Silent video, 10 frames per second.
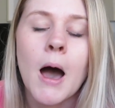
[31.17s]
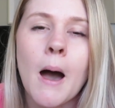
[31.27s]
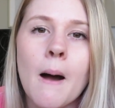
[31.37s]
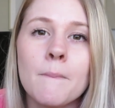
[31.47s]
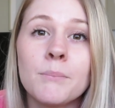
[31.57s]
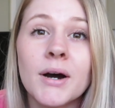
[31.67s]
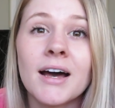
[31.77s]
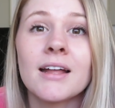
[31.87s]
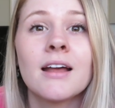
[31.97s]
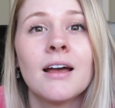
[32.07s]

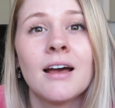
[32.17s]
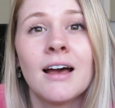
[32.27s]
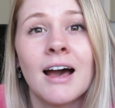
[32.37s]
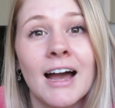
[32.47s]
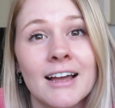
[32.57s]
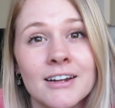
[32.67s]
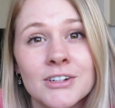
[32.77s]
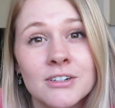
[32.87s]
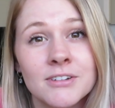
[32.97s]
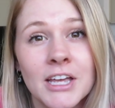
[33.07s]
But I got a
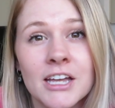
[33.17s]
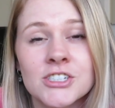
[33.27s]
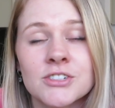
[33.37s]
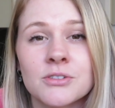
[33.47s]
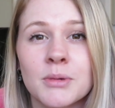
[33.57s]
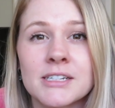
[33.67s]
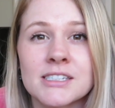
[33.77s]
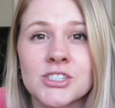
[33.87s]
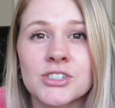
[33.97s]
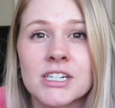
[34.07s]
notification from my
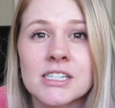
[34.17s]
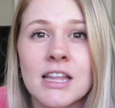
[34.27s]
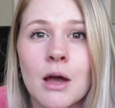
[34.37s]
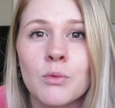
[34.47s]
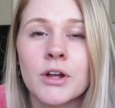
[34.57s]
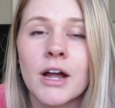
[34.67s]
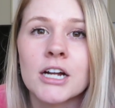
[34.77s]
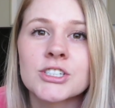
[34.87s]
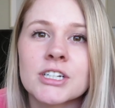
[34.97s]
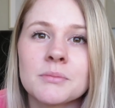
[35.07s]
district that we are
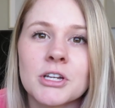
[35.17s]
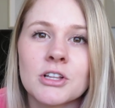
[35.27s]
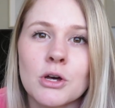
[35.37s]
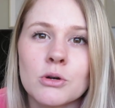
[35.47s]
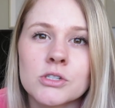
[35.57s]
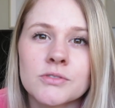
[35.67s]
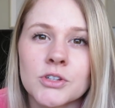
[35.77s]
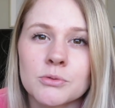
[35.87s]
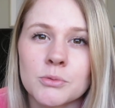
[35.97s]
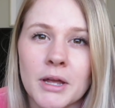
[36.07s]
actually going to be closed
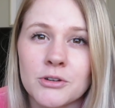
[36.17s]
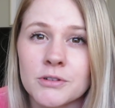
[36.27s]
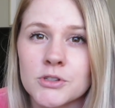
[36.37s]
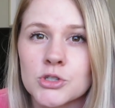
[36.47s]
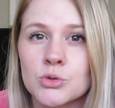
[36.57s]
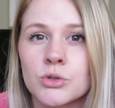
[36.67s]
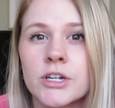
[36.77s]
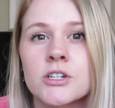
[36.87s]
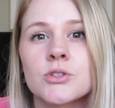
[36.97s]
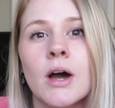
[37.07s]
for the remainder of the school
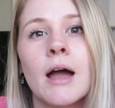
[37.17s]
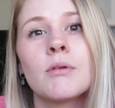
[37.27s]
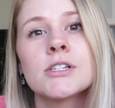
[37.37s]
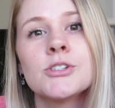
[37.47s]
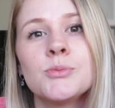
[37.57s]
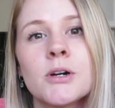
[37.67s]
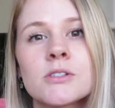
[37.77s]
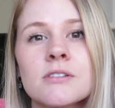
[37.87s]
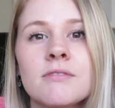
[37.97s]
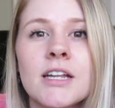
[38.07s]
year. So I want to
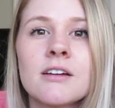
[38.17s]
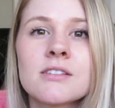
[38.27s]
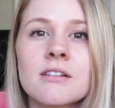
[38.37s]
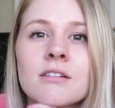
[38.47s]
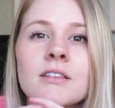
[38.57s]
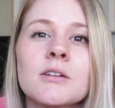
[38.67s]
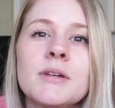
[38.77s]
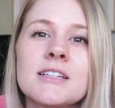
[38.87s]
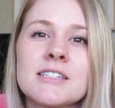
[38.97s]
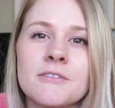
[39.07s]
post some videos that are a little
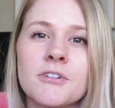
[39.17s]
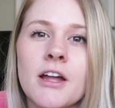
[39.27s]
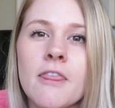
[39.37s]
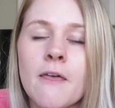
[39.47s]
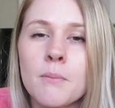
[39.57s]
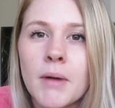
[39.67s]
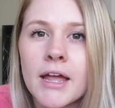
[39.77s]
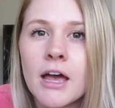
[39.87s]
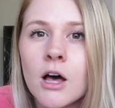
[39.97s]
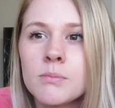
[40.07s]
bit different that
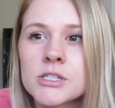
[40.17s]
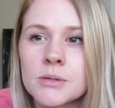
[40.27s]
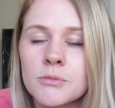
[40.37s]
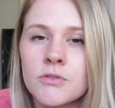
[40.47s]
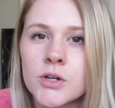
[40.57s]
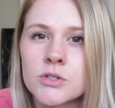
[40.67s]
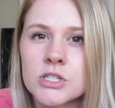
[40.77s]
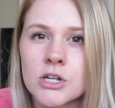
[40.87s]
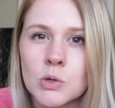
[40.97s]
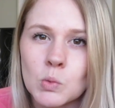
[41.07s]
might help some of those
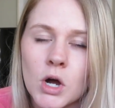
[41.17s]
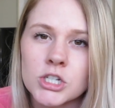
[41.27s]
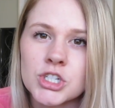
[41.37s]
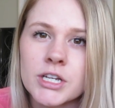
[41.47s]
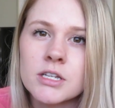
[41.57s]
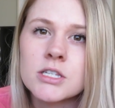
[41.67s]
that are watching.